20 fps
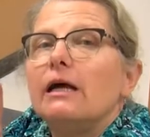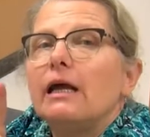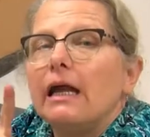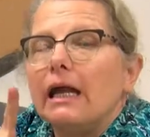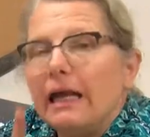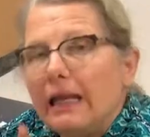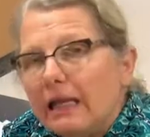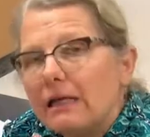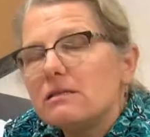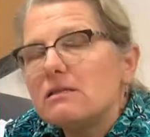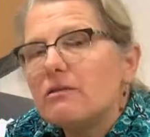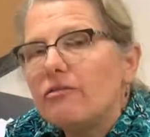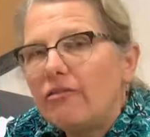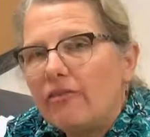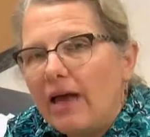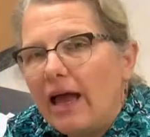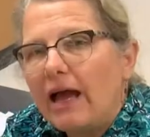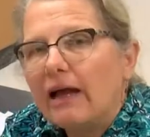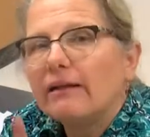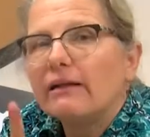It is a
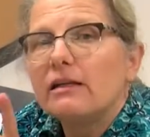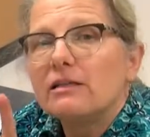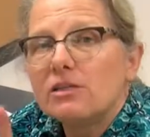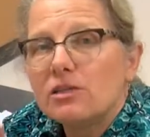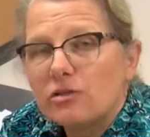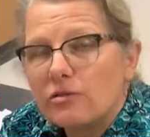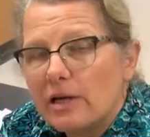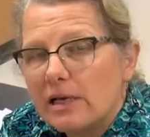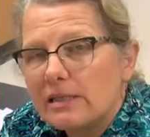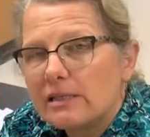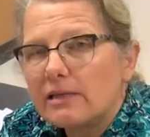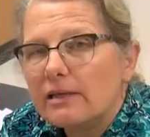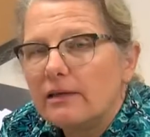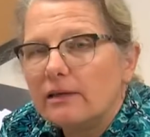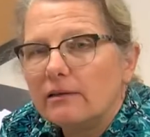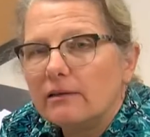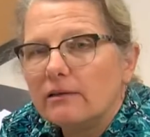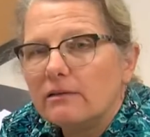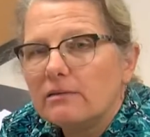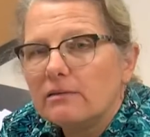fact that stress
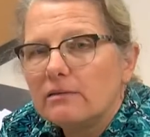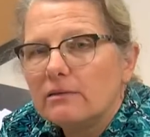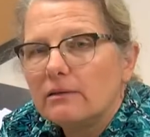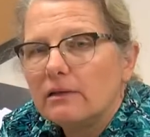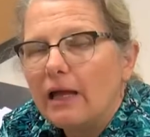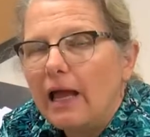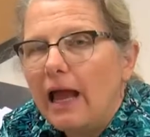kills.